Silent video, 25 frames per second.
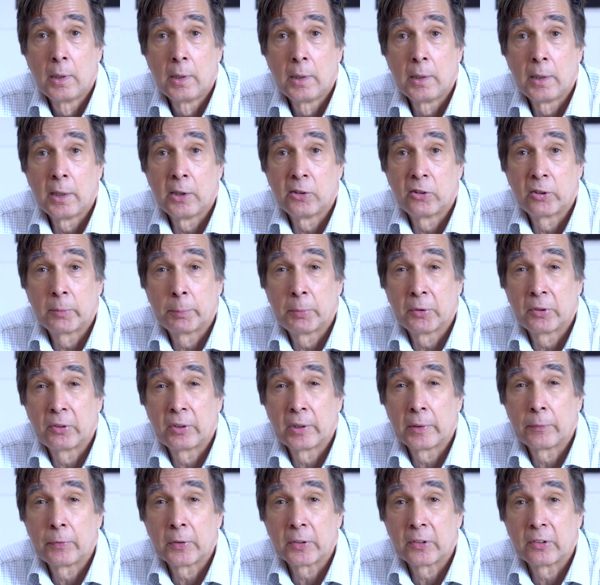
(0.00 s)
in
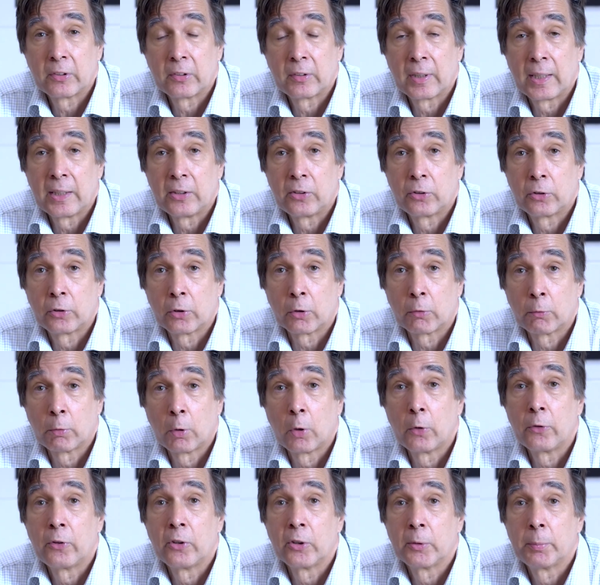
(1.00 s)
specific states, the
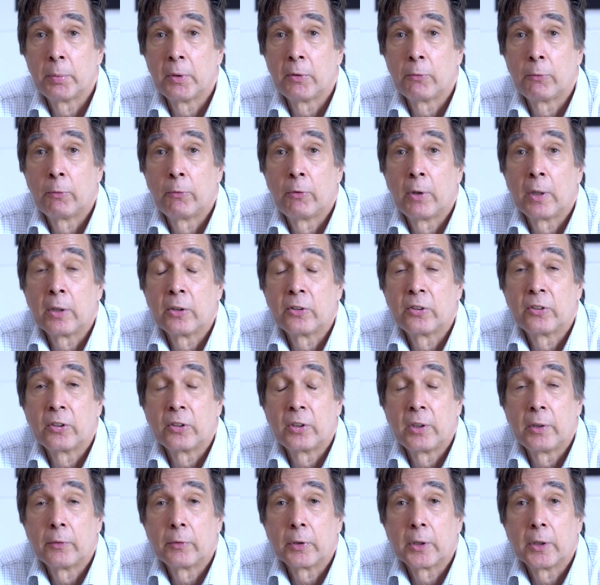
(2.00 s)
growth has been fairly
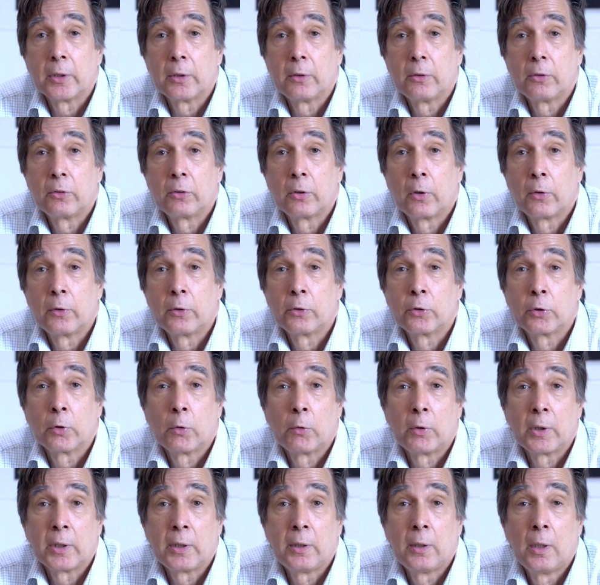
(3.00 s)
significant. So there's
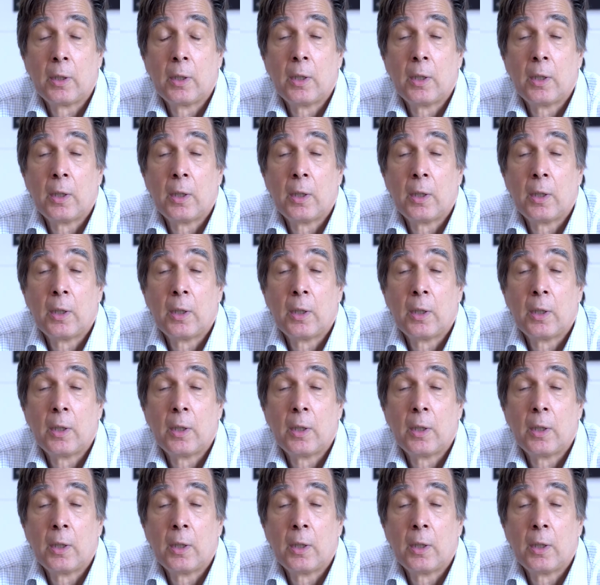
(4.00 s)
already